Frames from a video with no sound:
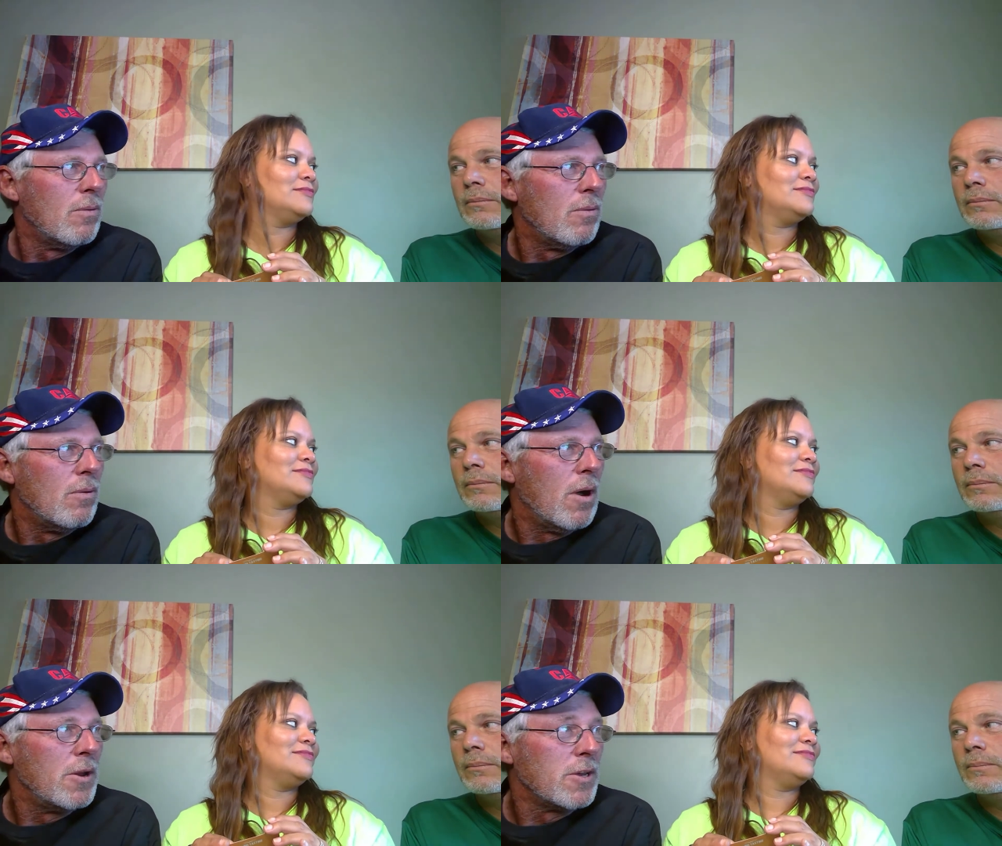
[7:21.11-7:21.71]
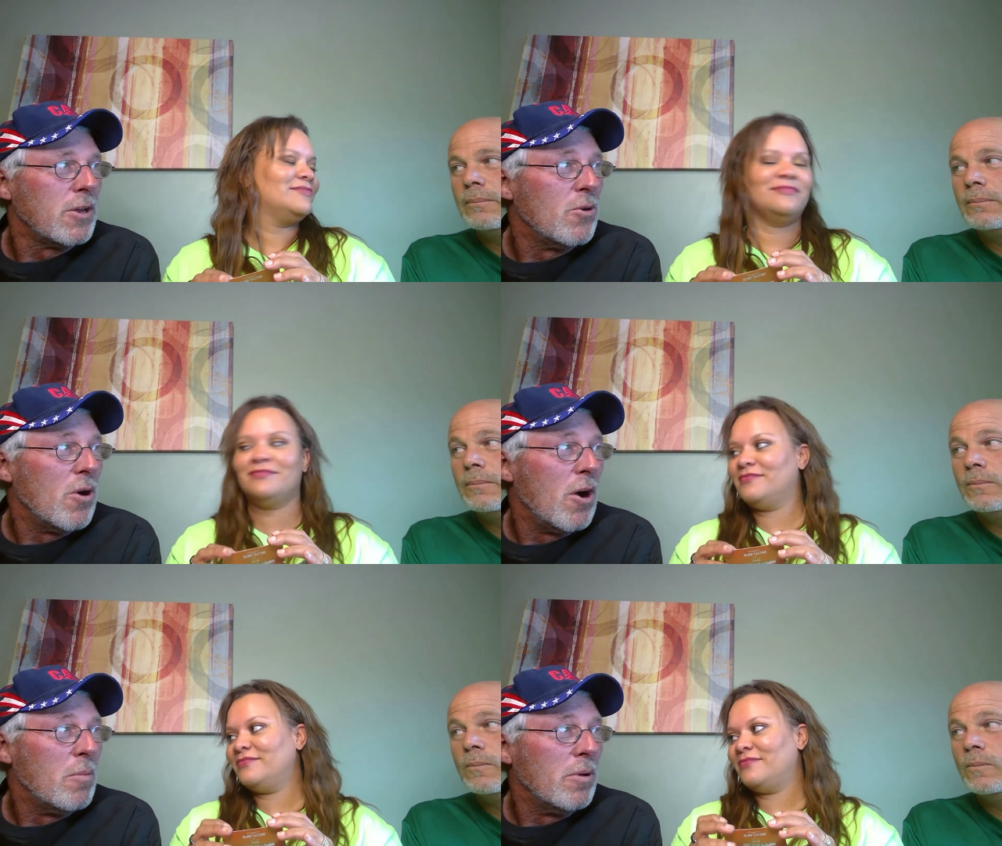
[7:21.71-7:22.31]
Speaker 1: Well, oh, I didn't get no
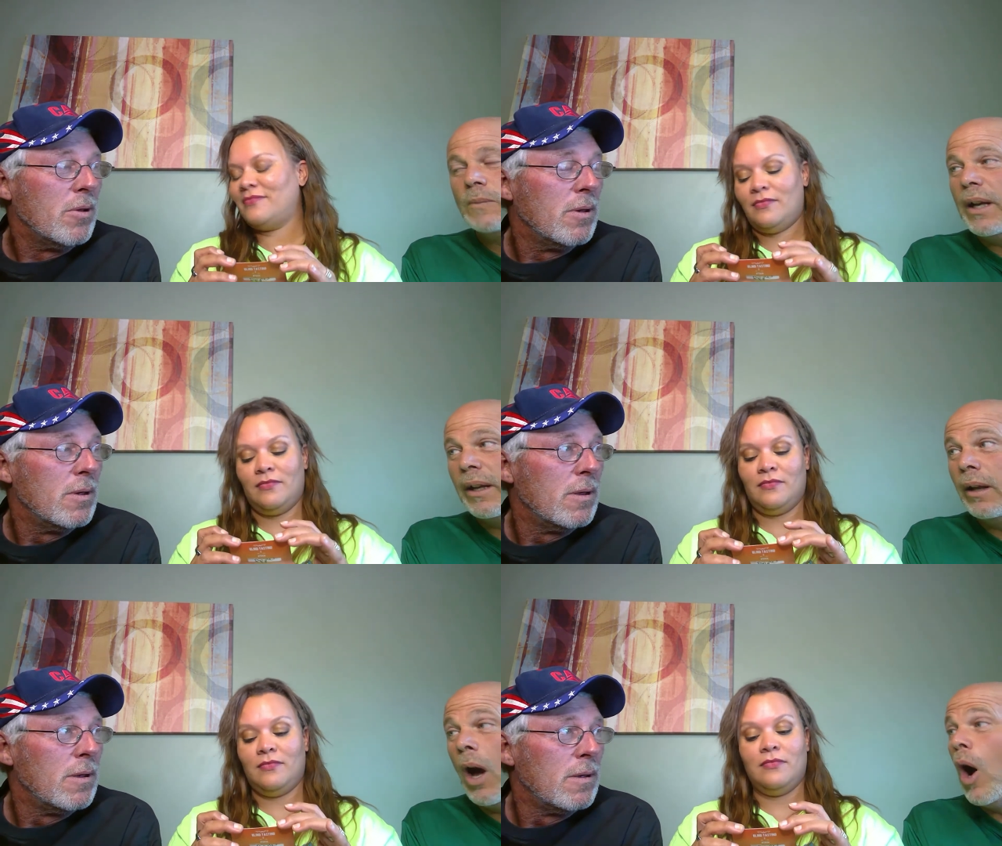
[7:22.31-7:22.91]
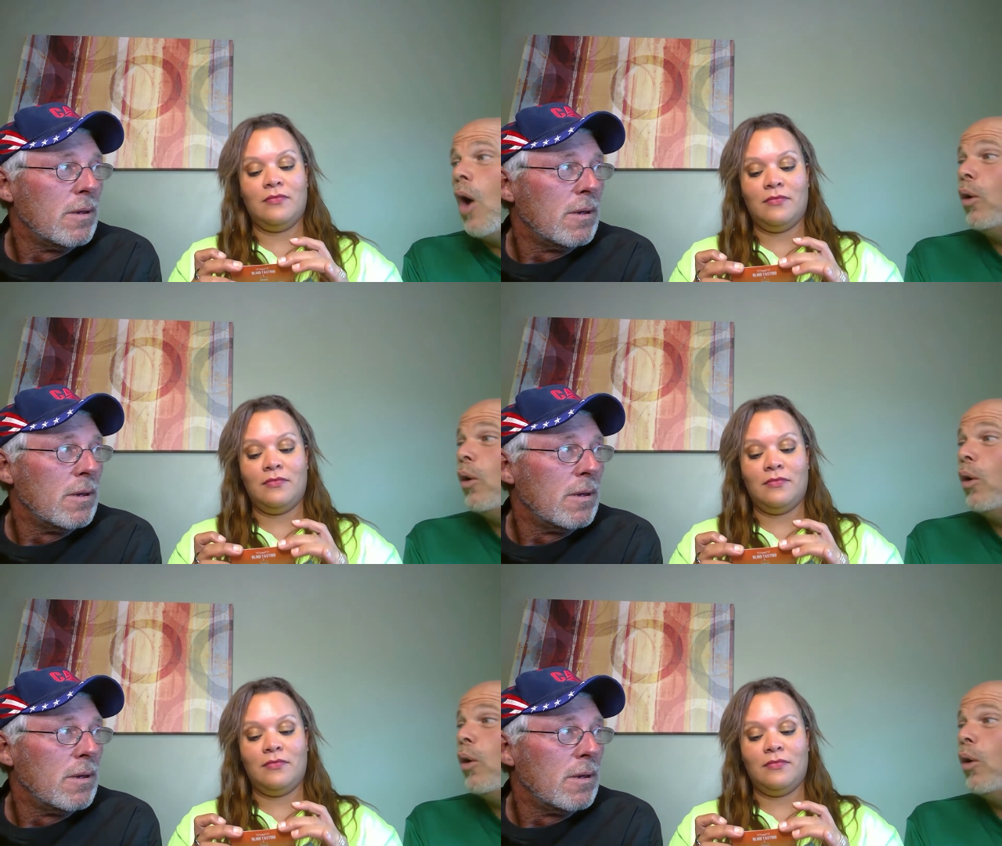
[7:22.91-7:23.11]
almond. I, all